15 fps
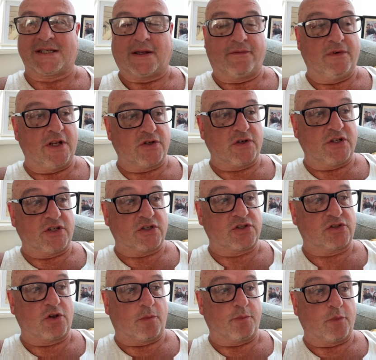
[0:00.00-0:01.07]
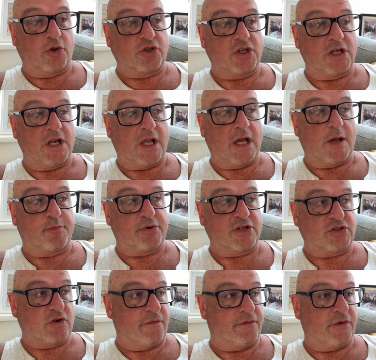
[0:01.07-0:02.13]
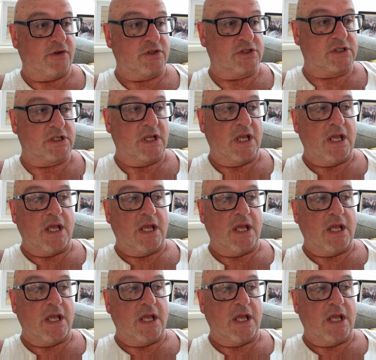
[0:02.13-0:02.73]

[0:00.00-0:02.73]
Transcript: I've literally just stopped watching the press conference